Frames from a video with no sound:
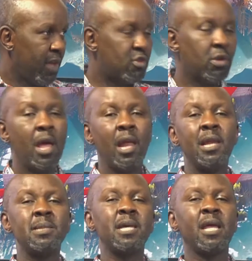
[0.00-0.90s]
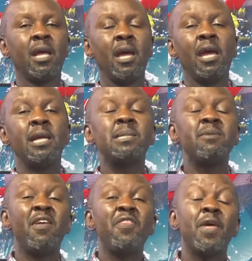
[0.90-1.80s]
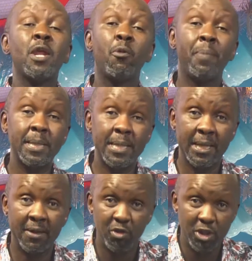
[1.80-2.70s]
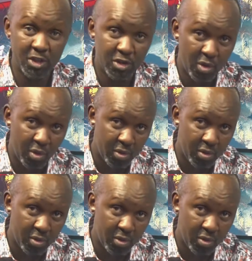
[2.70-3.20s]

It will, listen, it's even therapeutic if you didn't know.